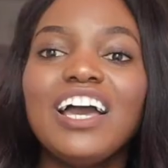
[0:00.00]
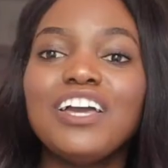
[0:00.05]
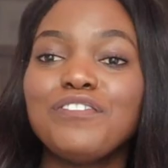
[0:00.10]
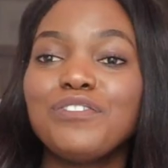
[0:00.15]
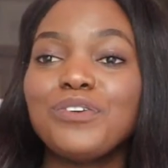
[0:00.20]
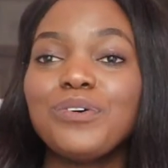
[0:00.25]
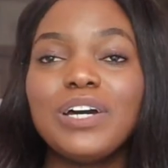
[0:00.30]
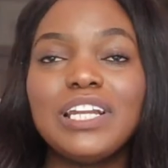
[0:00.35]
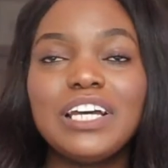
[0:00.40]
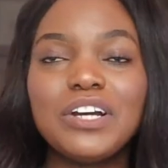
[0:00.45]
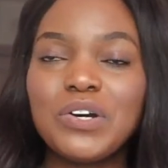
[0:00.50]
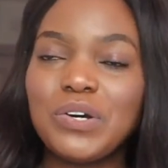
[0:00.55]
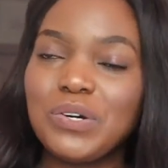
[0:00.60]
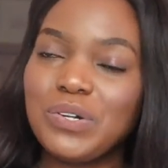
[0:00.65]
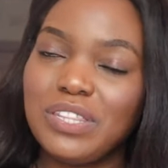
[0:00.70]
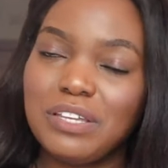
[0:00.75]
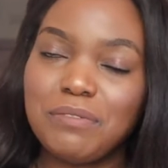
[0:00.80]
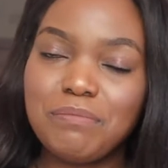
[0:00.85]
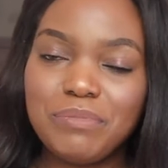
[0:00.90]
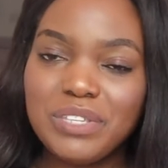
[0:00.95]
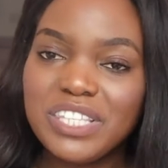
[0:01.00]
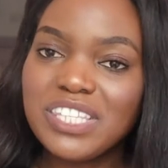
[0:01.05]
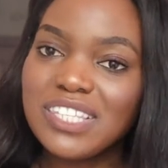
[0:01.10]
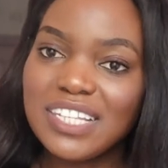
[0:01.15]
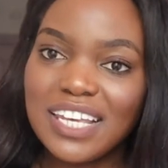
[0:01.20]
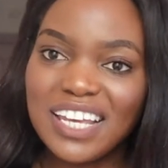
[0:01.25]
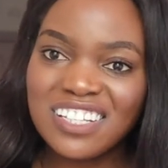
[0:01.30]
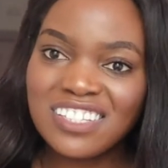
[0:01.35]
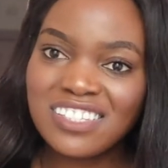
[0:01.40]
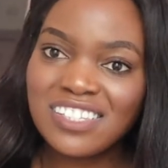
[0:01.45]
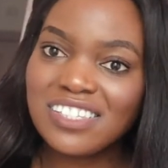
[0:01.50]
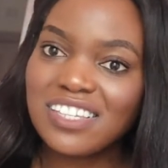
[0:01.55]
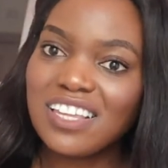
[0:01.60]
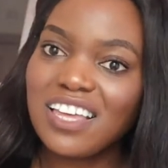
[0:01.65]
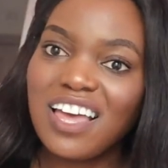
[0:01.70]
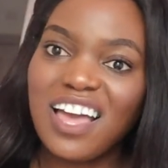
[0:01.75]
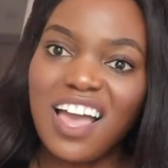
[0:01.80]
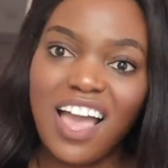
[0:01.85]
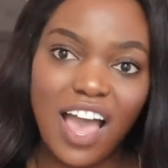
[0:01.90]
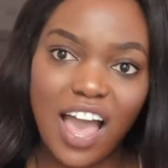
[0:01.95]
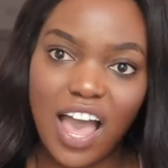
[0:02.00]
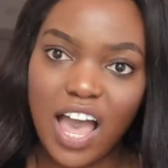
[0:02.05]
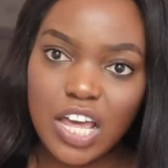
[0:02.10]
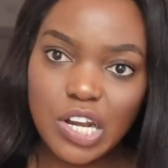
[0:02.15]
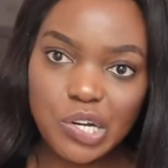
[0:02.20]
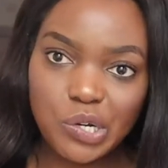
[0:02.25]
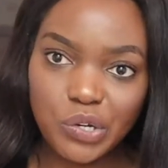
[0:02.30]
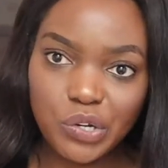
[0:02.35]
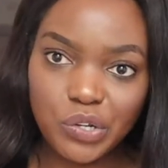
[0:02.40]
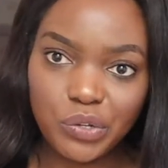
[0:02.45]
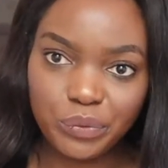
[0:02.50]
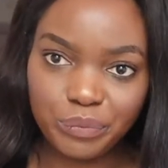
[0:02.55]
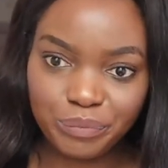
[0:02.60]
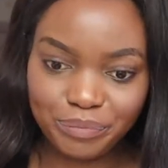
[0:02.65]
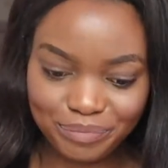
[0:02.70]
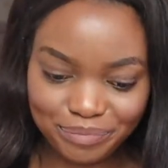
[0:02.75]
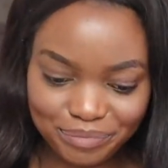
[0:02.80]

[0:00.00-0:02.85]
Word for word: If you want to call them mistakes, I don't know.